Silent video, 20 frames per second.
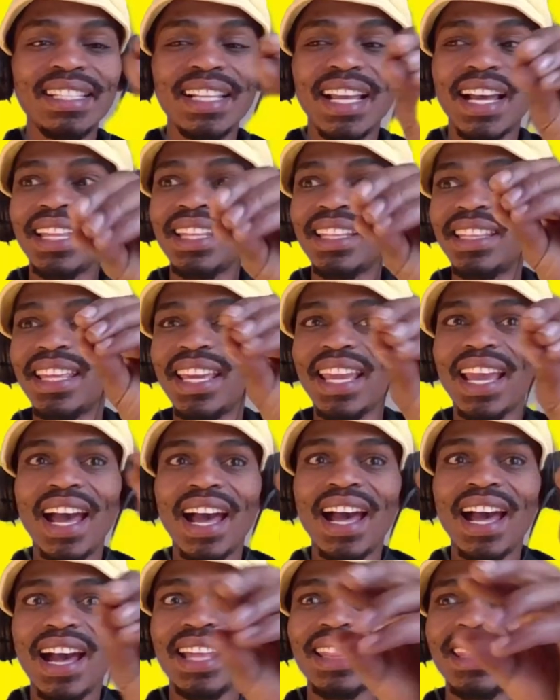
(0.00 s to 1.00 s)

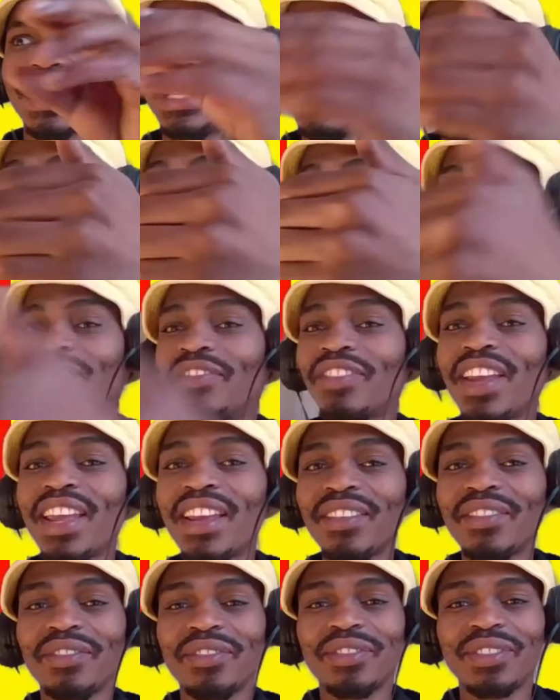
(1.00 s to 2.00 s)
are other
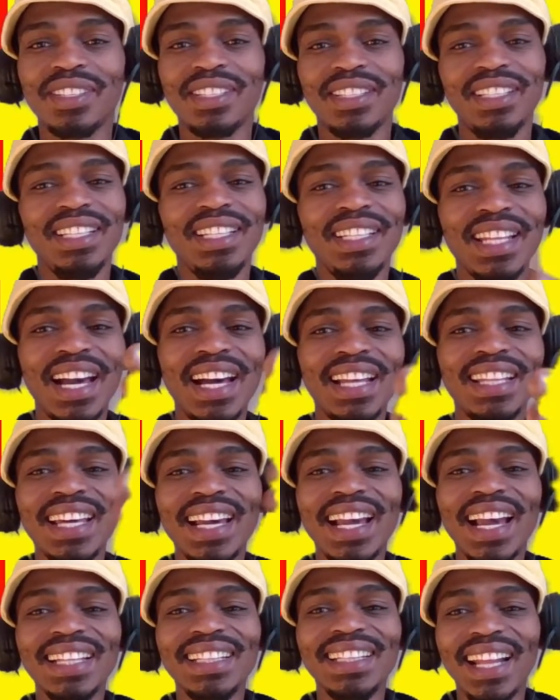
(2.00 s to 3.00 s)
EFFs in other
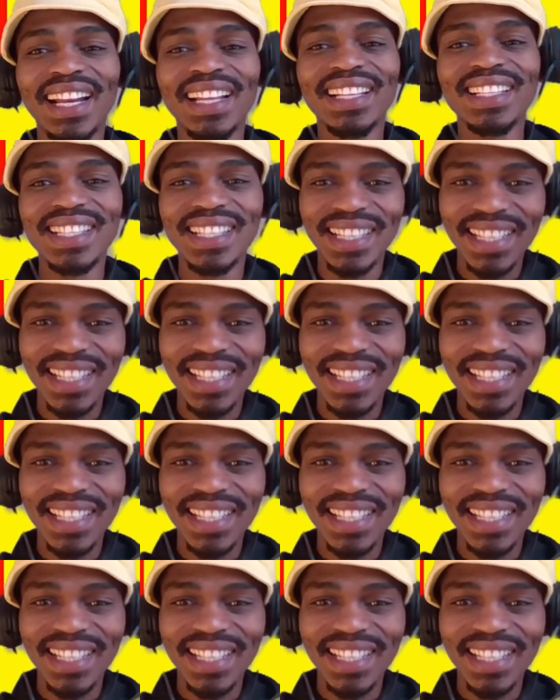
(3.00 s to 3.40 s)
countries